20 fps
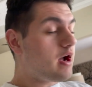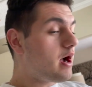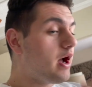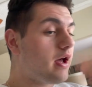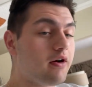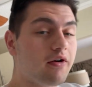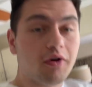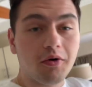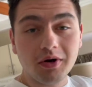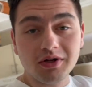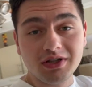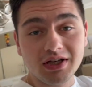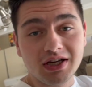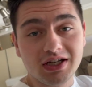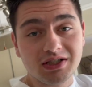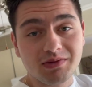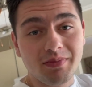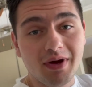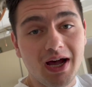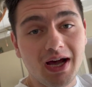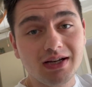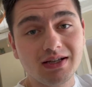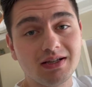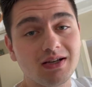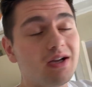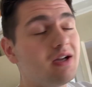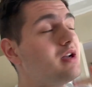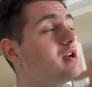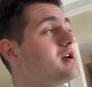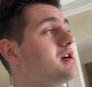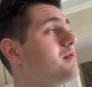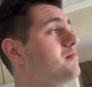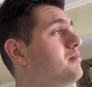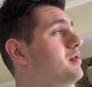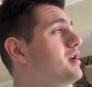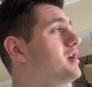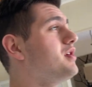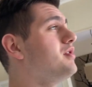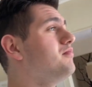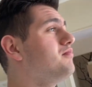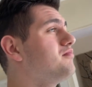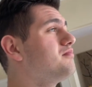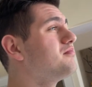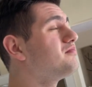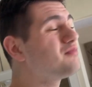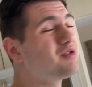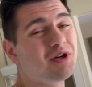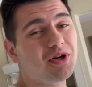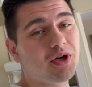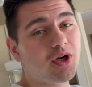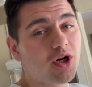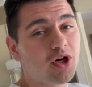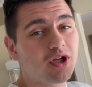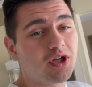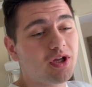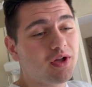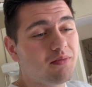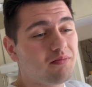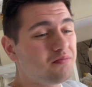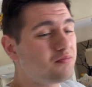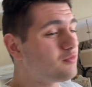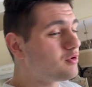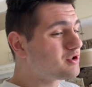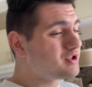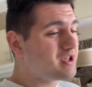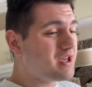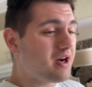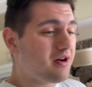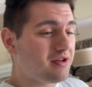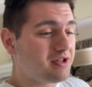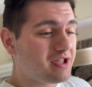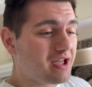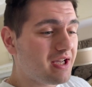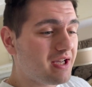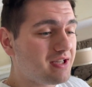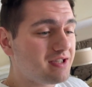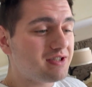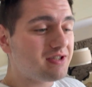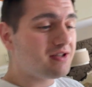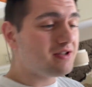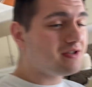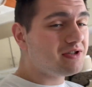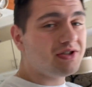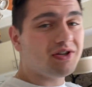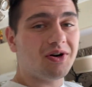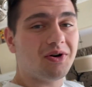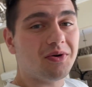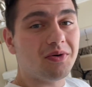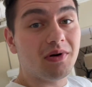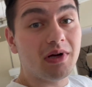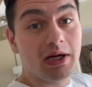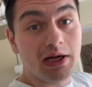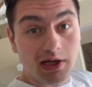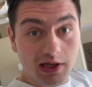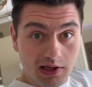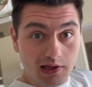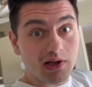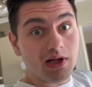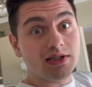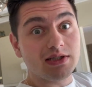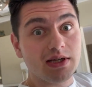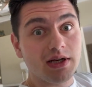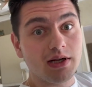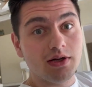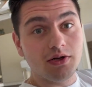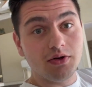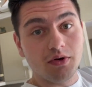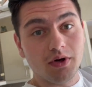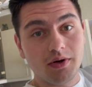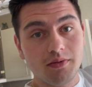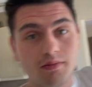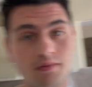I don't know what to expect, but I'm gonna cook it. We'll see how it tastes. So let's get into it.